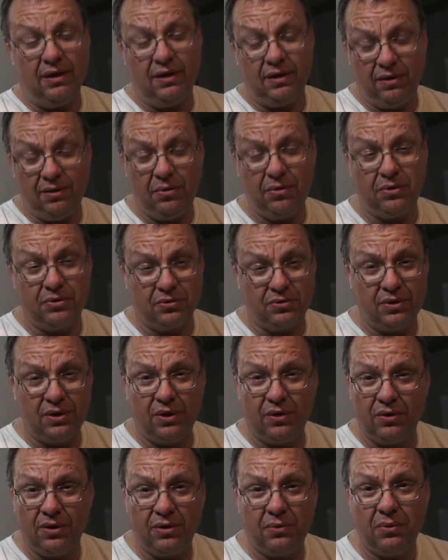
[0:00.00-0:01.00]
it was, you
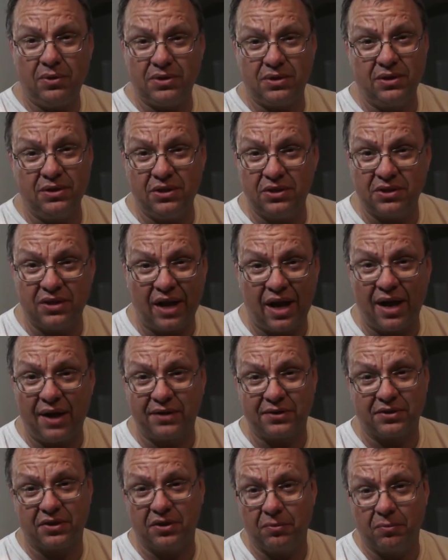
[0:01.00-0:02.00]
know, it wasn't just
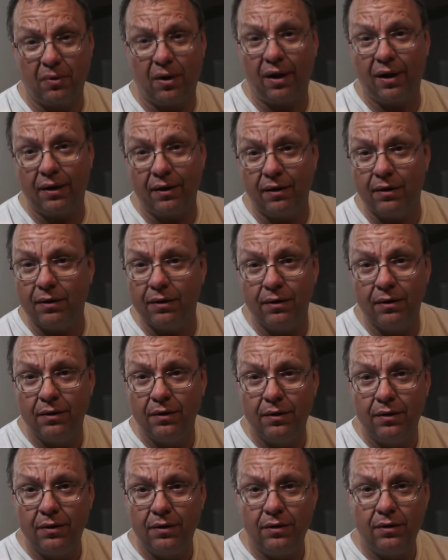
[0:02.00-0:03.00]
Oscar Mayer
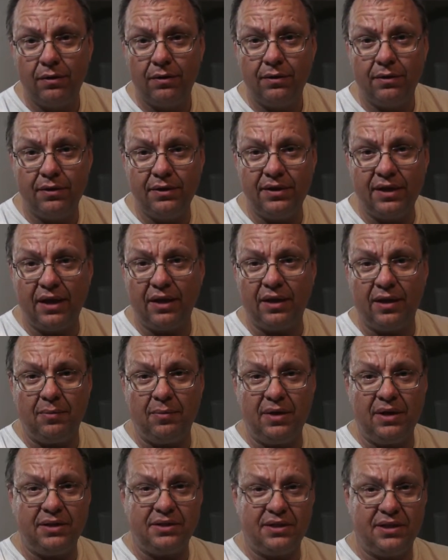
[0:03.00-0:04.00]
deli
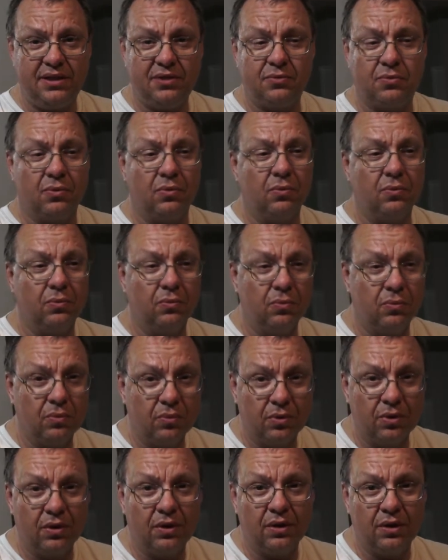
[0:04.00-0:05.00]
meats. These were
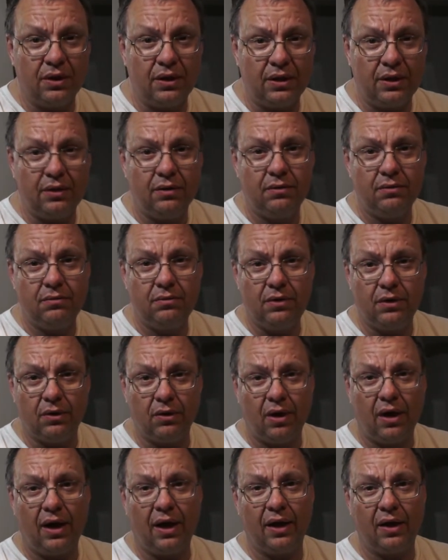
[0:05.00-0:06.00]
really, you know,
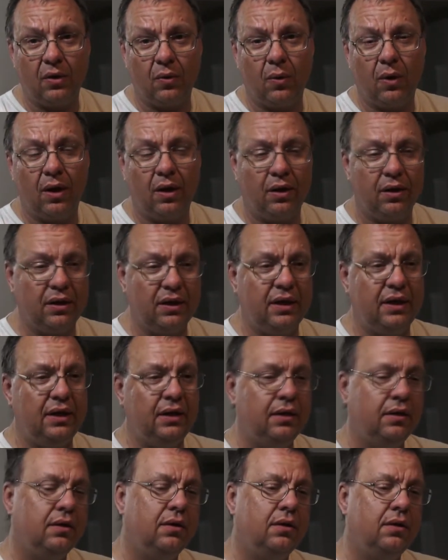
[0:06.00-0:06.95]
high quality,